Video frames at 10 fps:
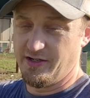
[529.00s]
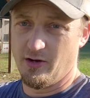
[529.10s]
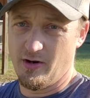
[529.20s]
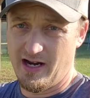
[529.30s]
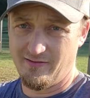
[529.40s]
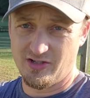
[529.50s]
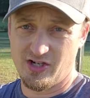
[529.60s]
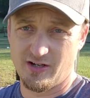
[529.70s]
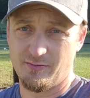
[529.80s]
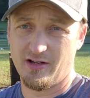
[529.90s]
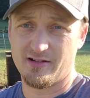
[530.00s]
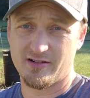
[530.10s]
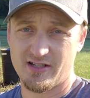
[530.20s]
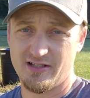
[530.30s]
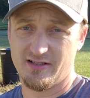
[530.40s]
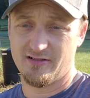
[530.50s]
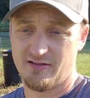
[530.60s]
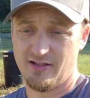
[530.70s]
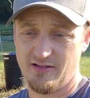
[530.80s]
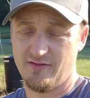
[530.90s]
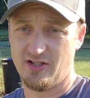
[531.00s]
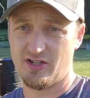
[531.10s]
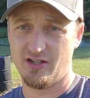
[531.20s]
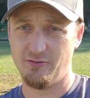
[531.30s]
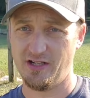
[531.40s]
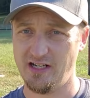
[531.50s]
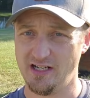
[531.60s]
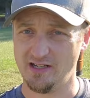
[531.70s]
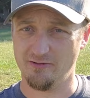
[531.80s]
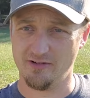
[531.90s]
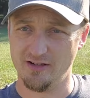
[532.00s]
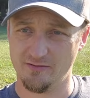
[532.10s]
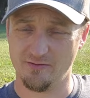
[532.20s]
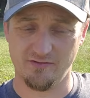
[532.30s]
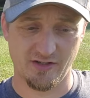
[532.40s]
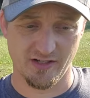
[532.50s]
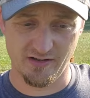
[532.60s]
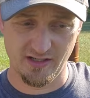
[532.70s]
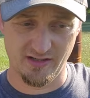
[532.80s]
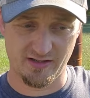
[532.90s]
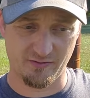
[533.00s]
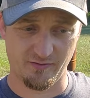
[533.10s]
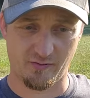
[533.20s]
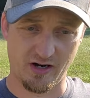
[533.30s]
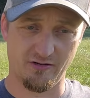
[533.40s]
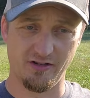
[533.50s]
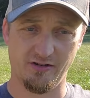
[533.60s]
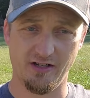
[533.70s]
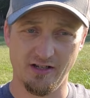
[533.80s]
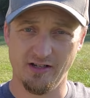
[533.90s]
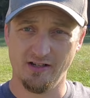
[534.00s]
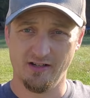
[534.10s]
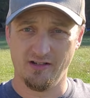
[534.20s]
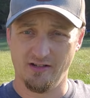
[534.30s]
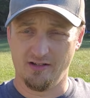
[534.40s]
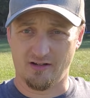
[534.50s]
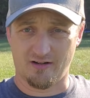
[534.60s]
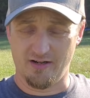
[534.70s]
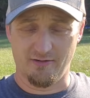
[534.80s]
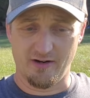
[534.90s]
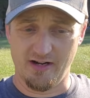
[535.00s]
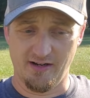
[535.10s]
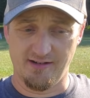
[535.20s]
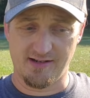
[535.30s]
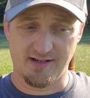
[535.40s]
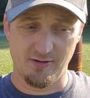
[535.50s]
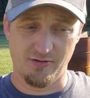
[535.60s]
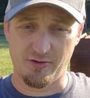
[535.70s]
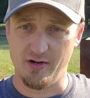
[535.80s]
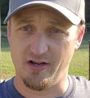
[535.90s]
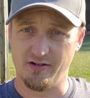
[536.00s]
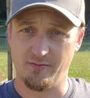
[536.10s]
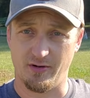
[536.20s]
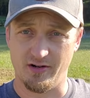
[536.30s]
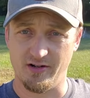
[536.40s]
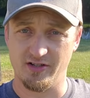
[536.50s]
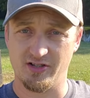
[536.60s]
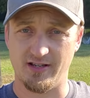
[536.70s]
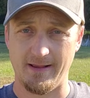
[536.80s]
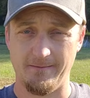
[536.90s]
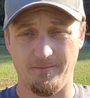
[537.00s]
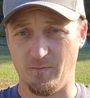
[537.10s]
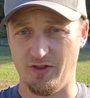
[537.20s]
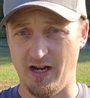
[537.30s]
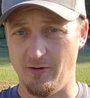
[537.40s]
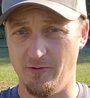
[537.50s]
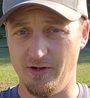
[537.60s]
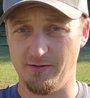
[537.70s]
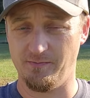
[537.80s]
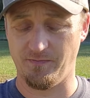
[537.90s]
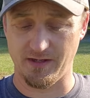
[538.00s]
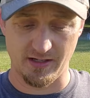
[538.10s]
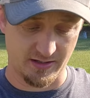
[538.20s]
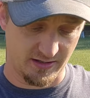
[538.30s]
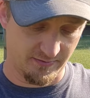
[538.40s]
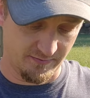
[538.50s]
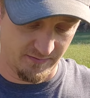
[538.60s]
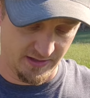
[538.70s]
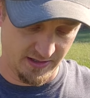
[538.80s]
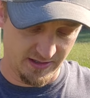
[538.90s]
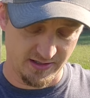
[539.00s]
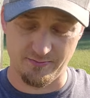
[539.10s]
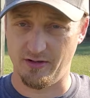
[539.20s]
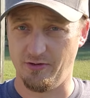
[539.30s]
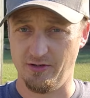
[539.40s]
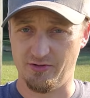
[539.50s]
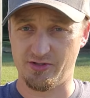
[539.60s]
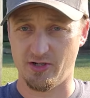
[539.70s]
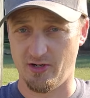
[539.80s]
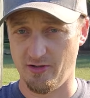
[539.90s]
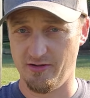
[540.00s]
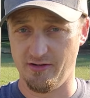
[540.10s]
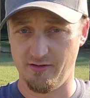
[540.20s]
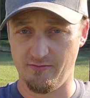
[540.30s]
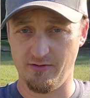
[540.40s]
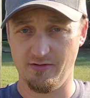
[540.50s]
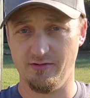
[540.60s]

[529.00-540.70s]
don't have a chicken plucker still. Eventually we need to get one. We've done these, we've probably already raised 200 or 300 birds without one, but we do scald them